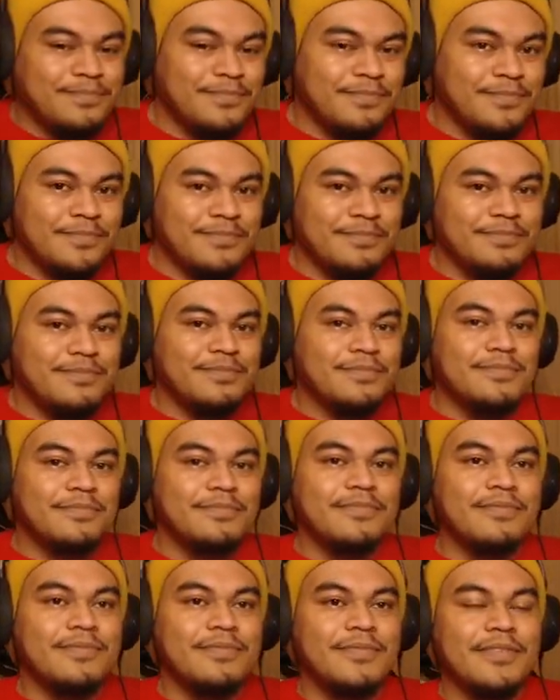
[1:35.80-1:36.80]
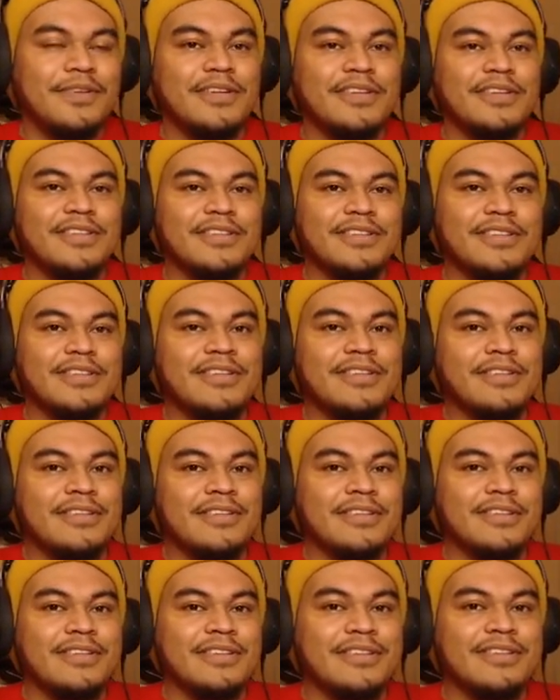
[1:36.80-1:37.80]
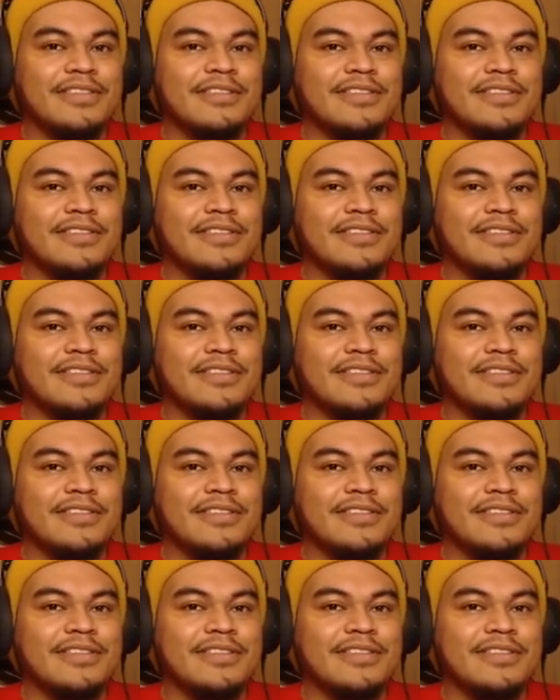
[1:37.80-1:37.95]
The person shown says nothing.